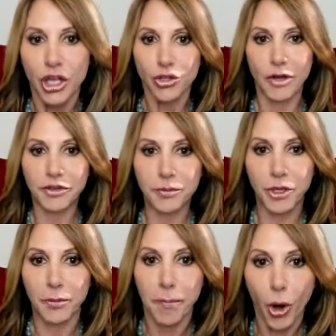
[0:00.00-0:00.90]
You have to
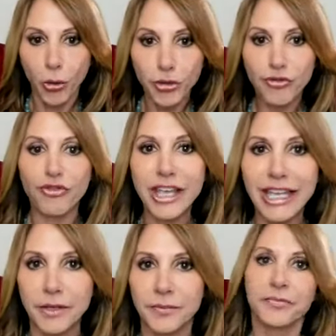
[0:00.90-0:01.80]
put both
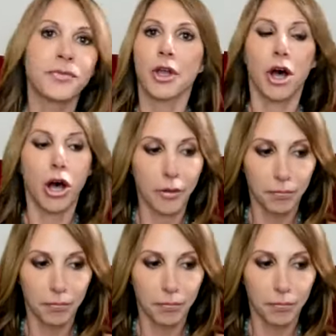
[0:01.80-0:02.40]
feet on,